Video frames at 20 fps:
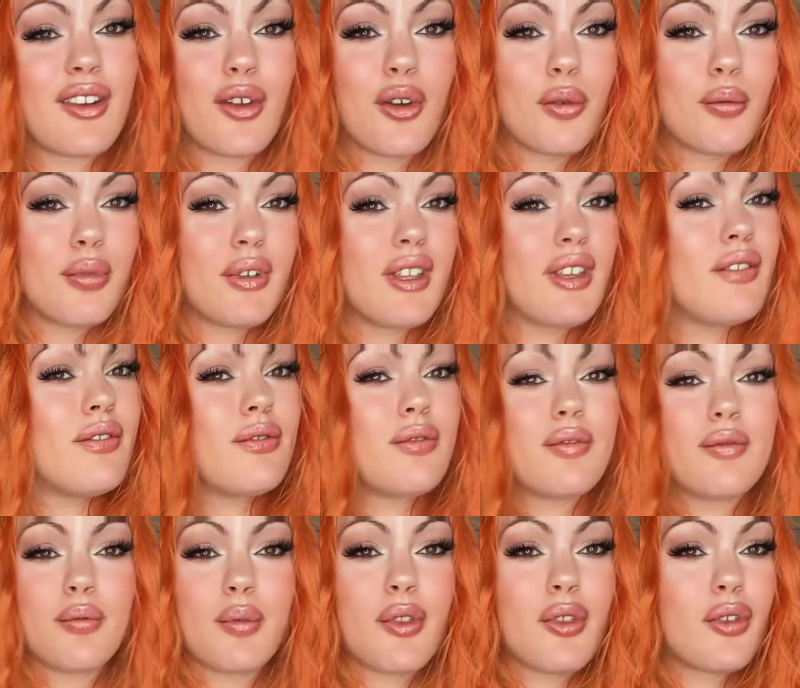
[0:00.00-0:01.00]
No
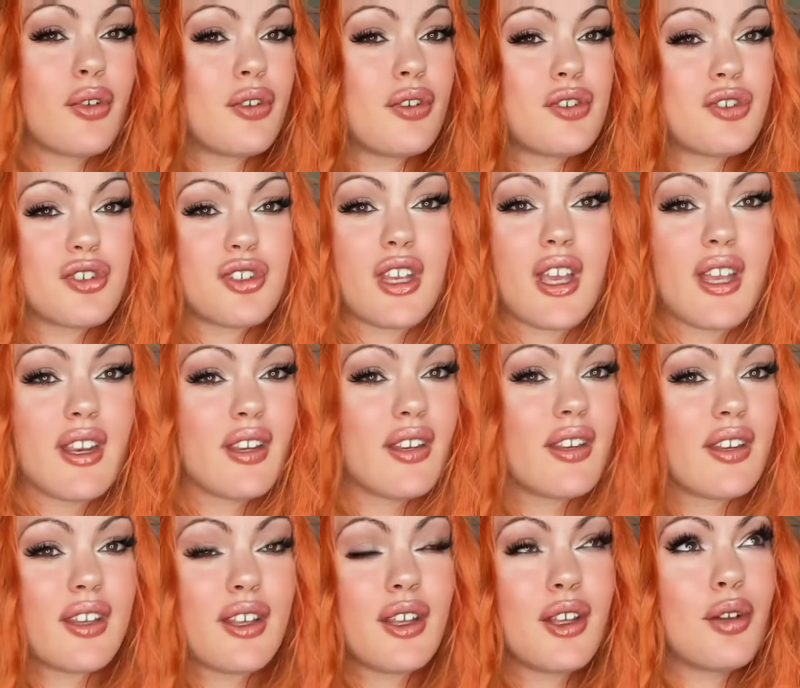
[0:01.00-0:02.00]
beef with
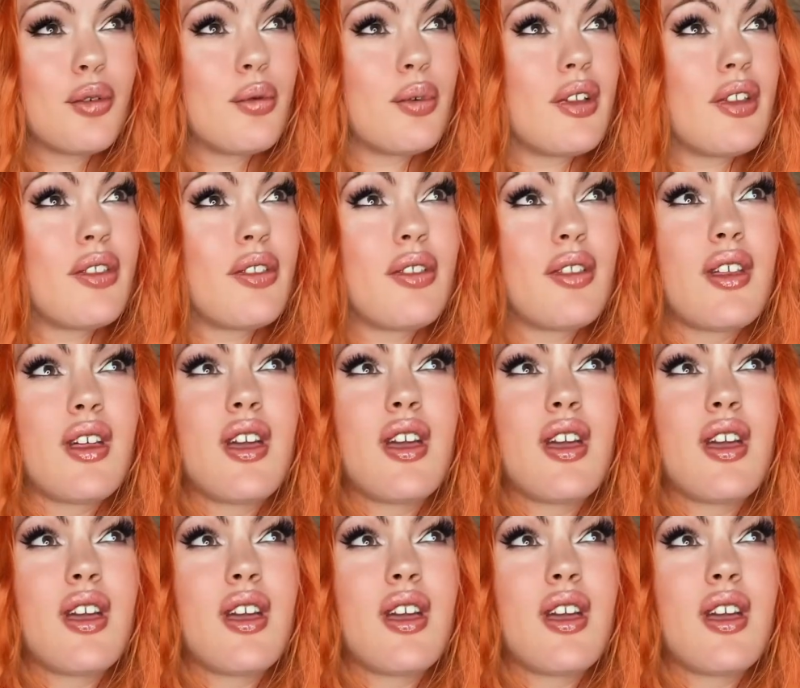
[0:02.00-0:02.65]
Christianity, with